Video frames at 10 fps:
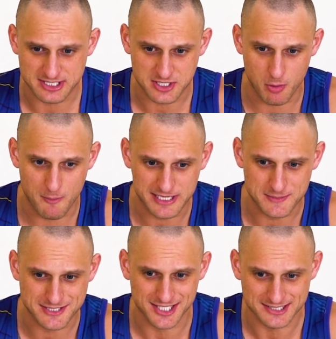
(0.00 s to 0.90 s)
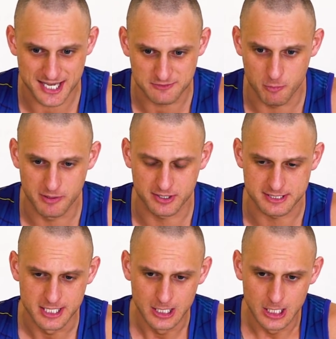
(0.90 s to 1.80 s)
That's what makes me successful
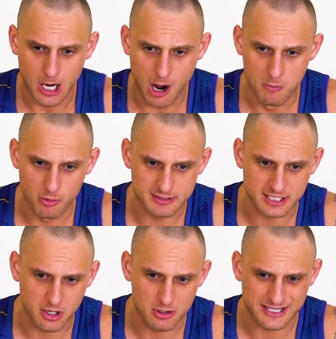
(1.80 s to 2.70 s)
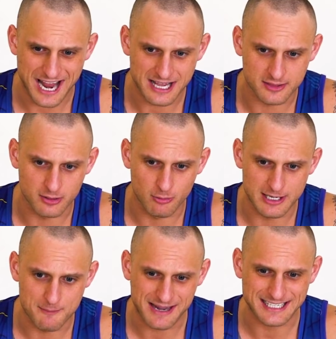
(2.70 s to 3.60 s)
because I'm willing to go to the nth degree
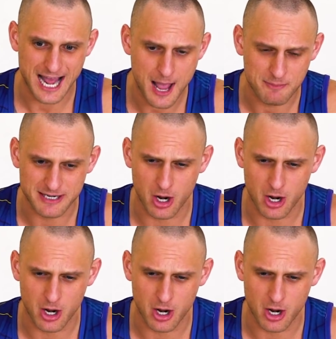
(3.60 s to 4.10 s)
to make it happen.